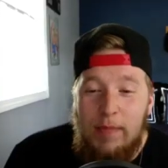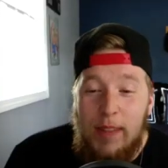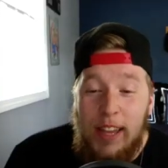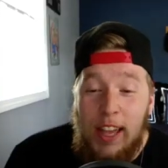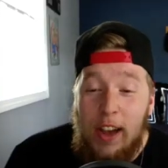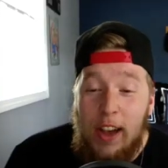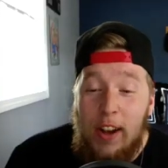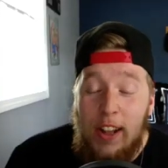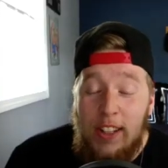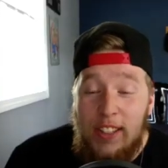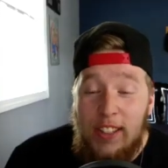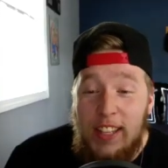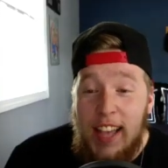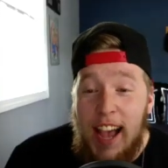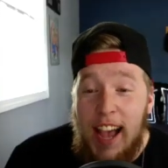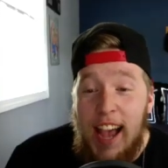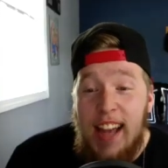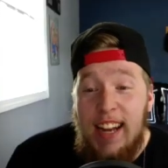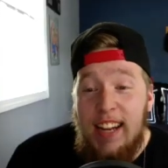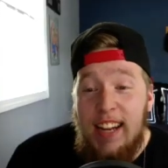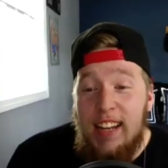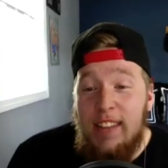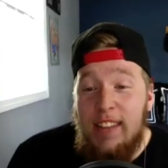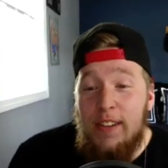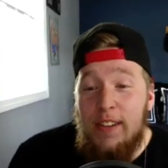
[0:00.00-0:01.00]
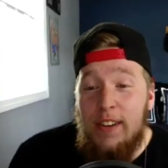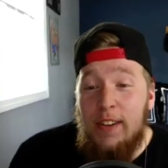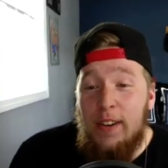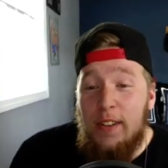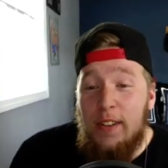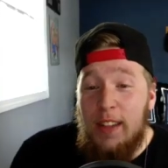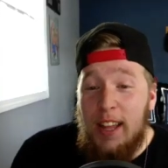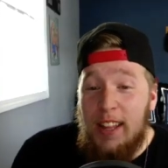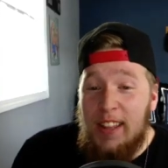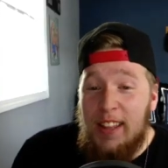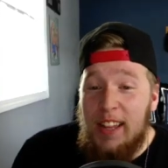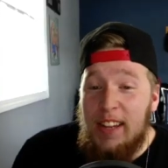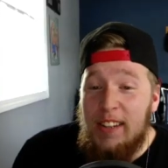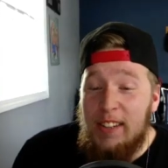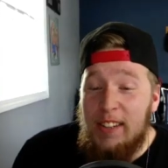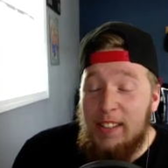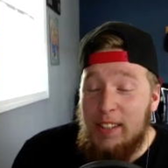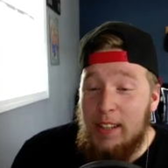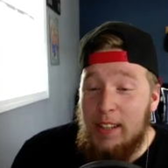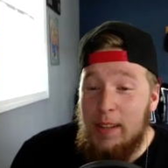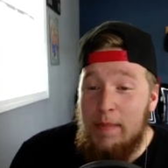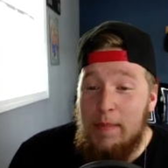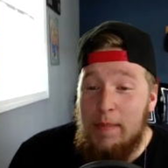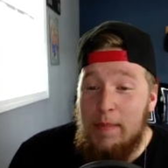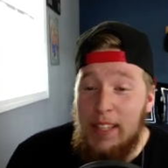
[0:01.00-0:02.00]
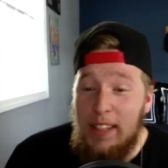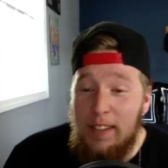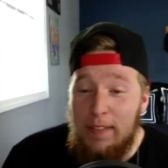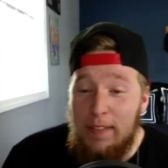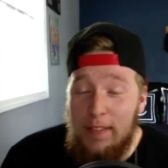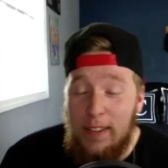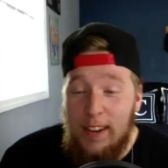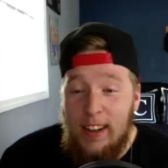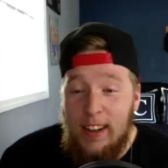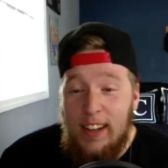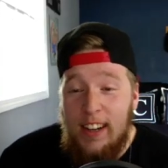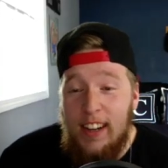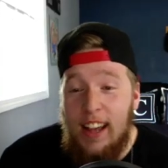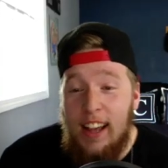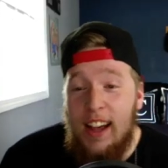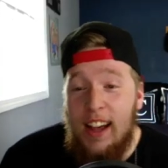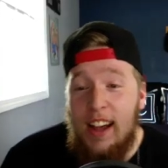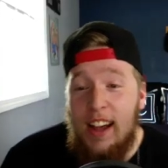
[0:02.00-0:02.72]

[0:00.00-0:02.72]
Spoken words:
Like honestly, I didn't even know that. That just hit me different.